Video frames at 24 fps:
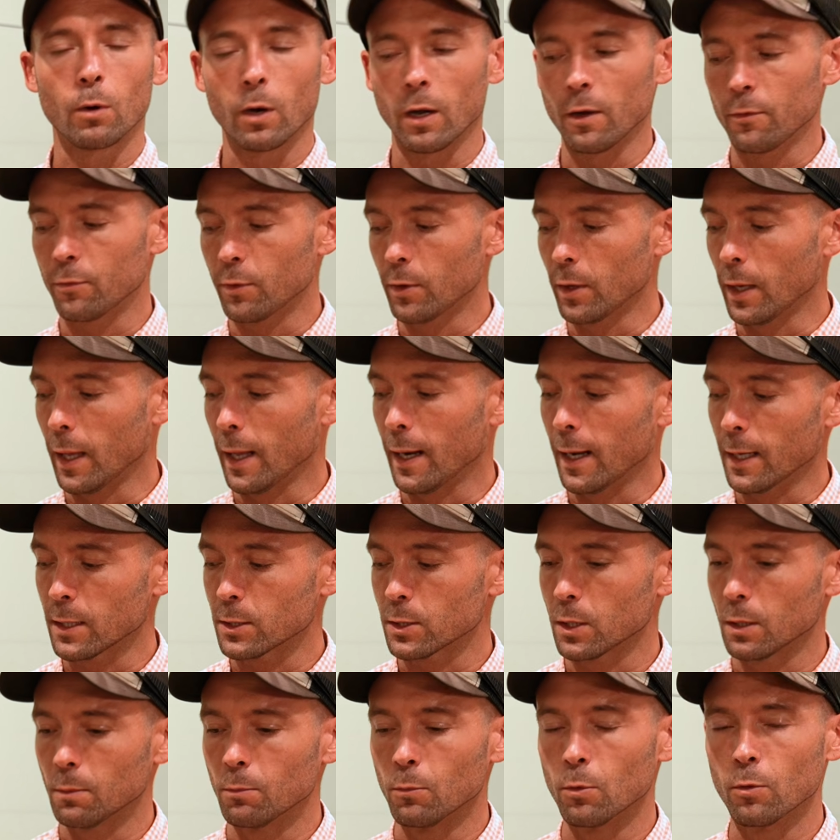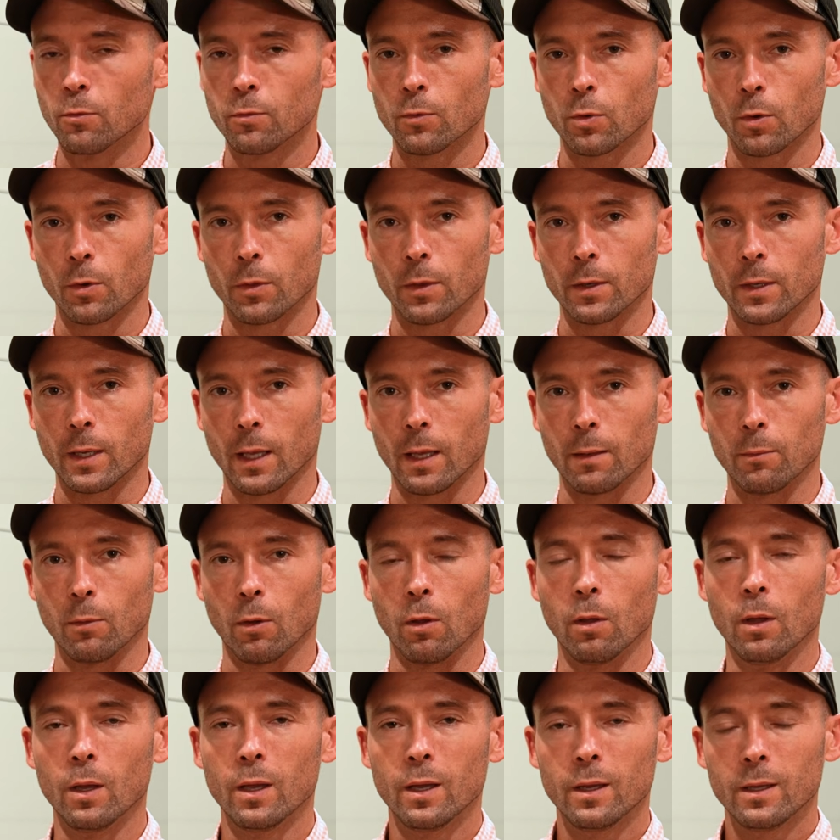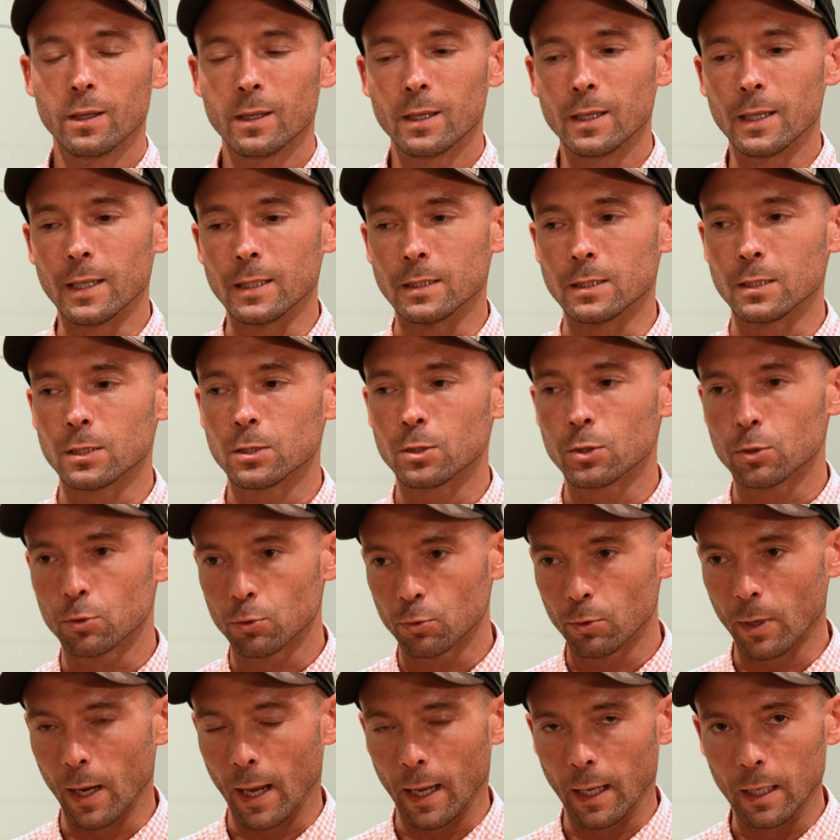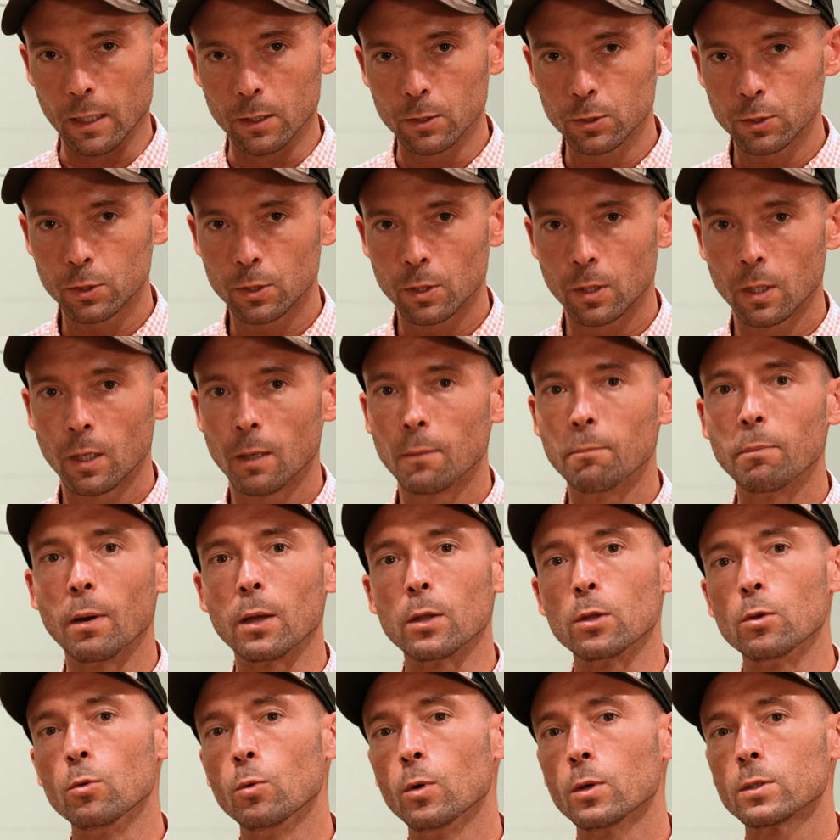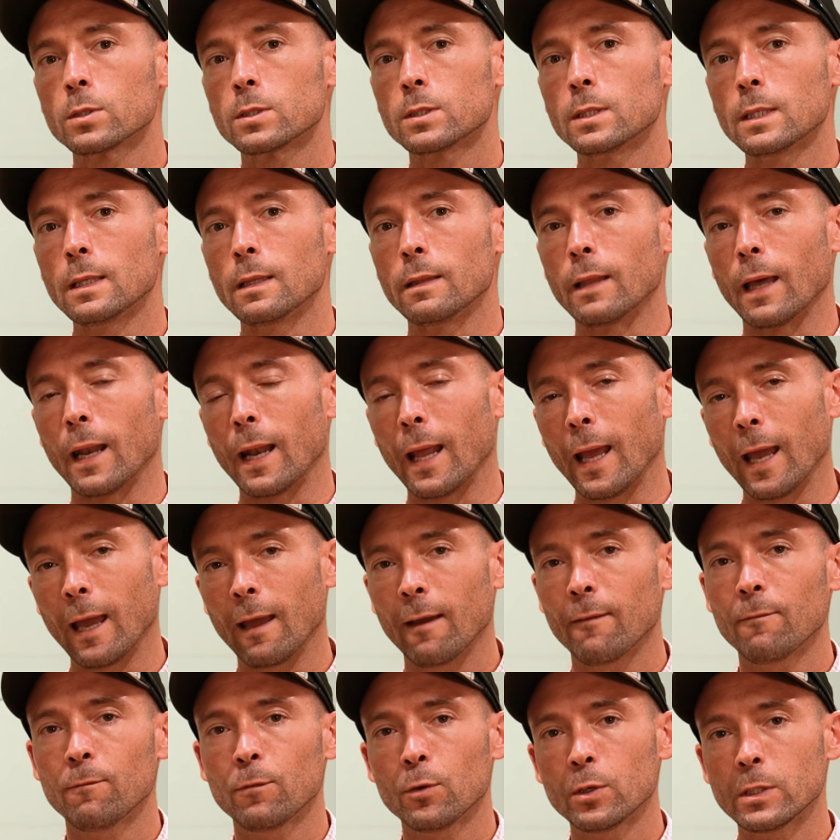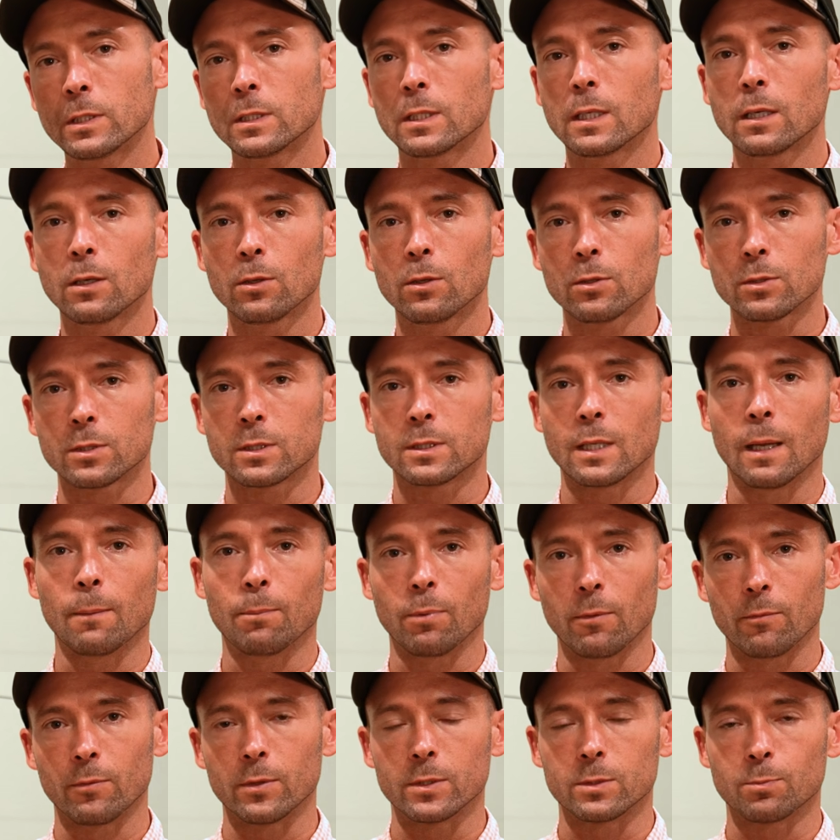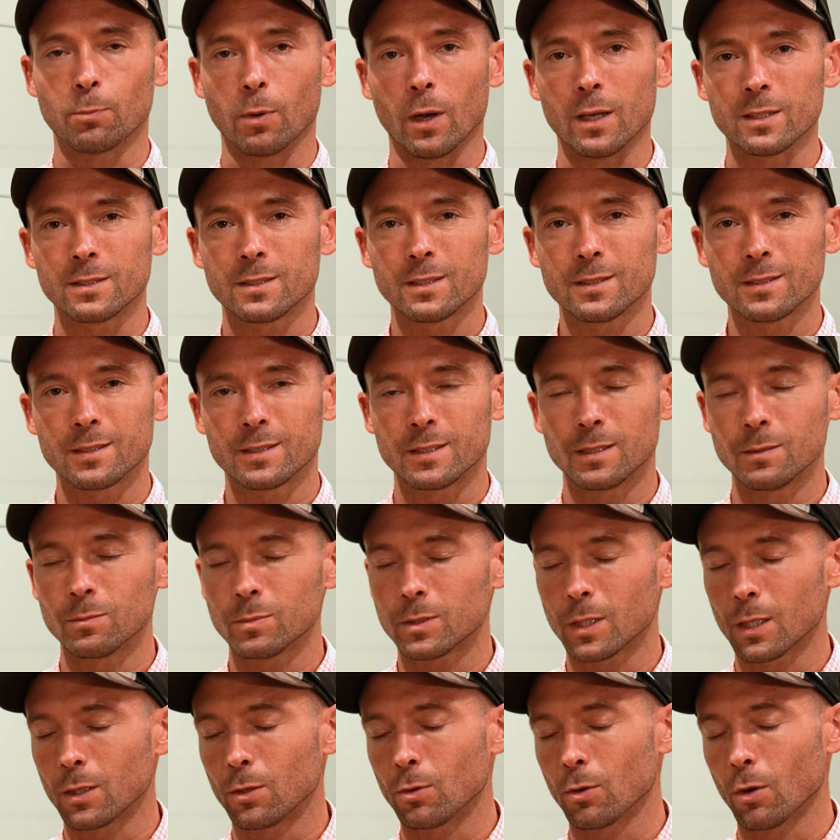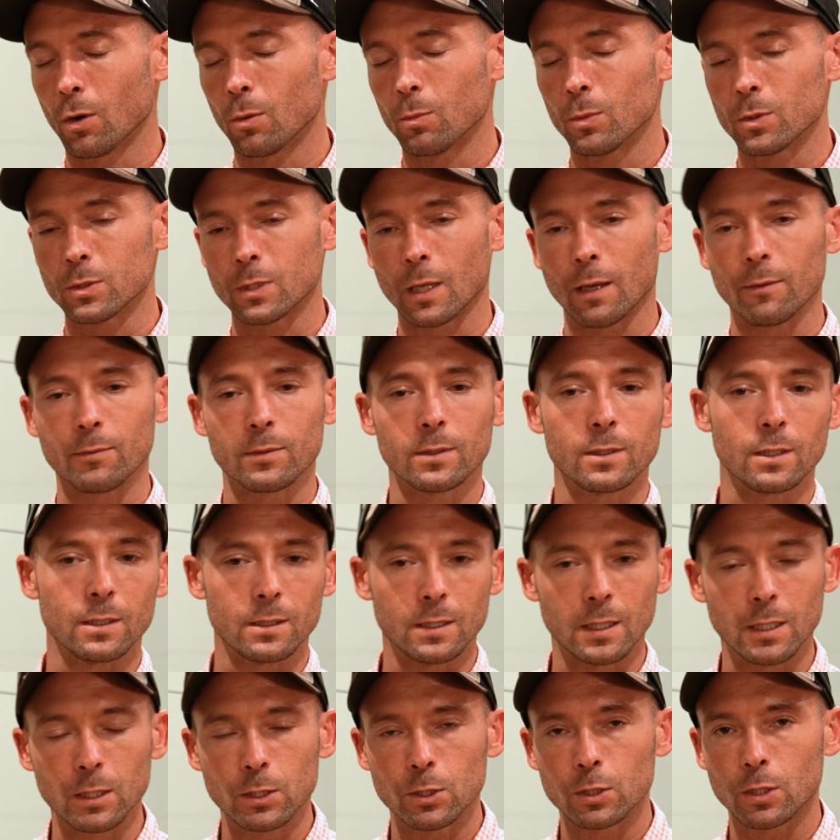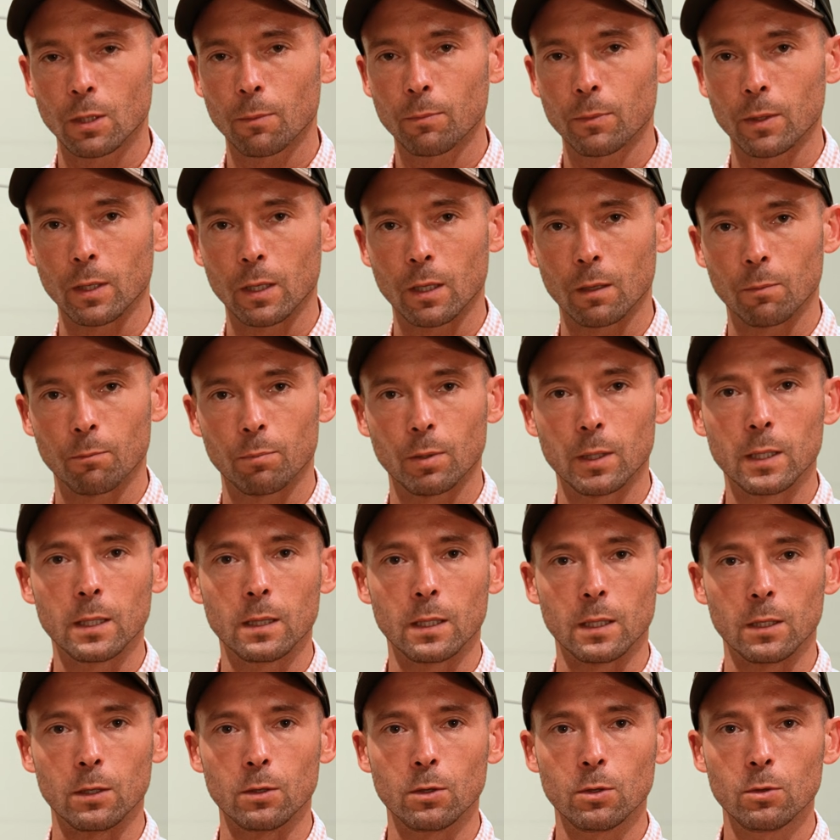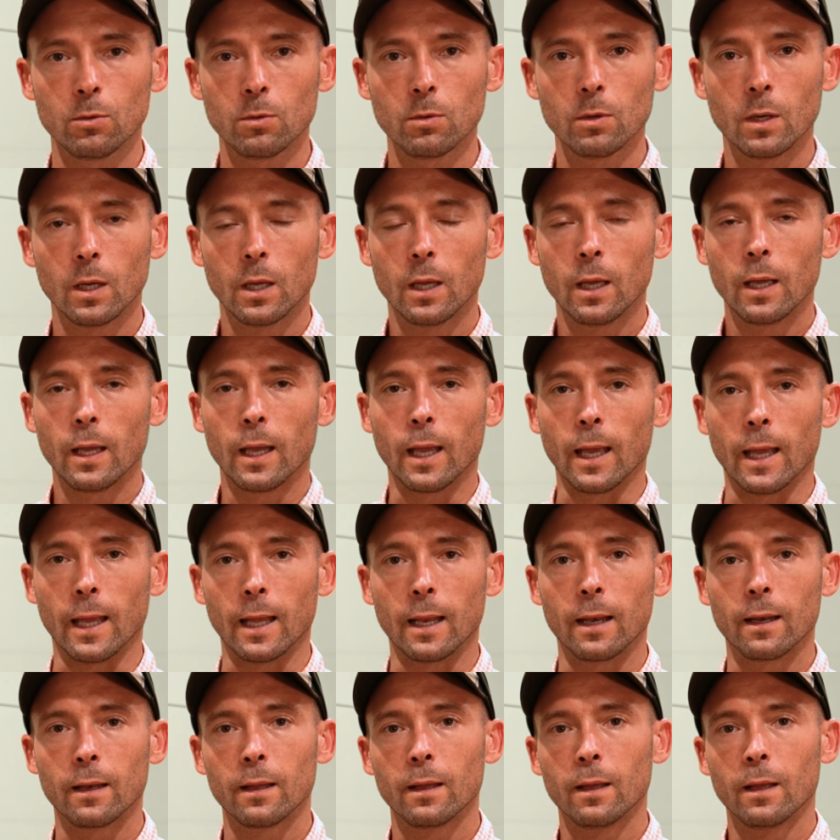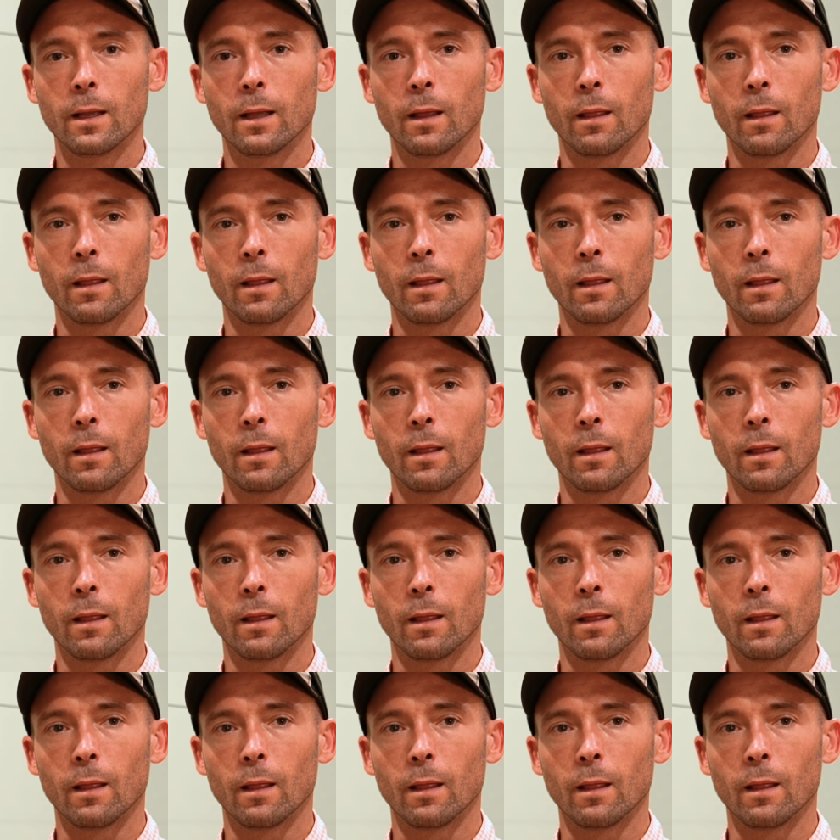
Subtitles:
more effort, and actually move toward the table. It's strange, but you will see that every single step of this process seems like you're almost having to teach something completely new. And